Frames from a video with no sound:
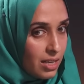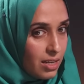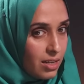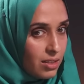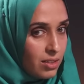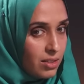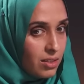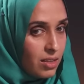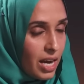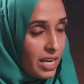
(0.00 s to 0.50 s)

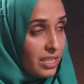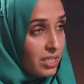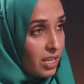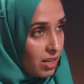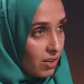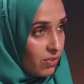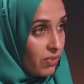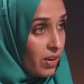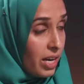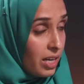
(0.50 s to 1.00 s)
is
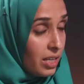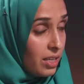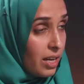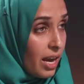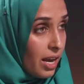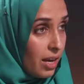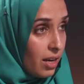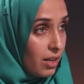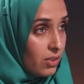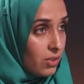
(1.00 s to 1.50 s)
identified
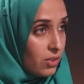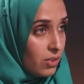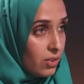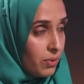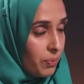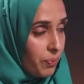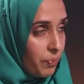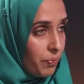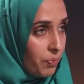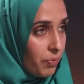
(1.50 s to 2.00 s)
as
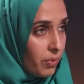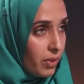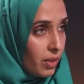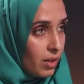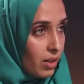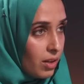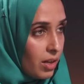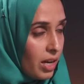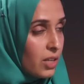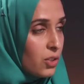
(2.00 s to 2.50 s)

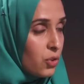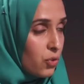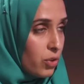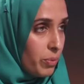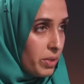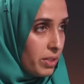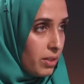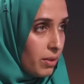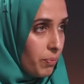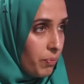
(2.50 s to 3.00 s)

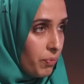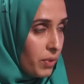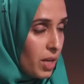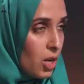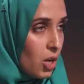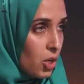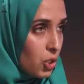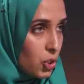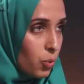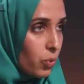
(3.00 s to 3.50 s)
extremism.
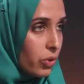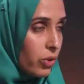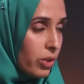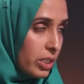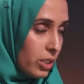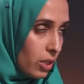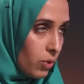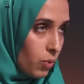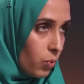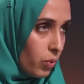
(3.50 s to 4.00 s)
So what
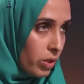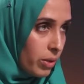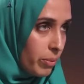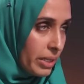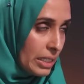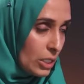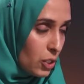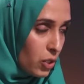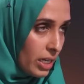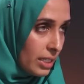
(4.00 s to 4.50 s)
I what
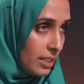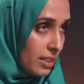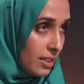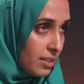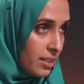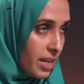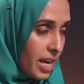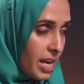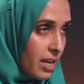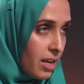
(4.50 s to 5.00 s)
am I trying to
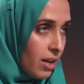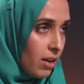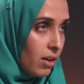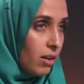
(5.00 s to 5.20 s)
say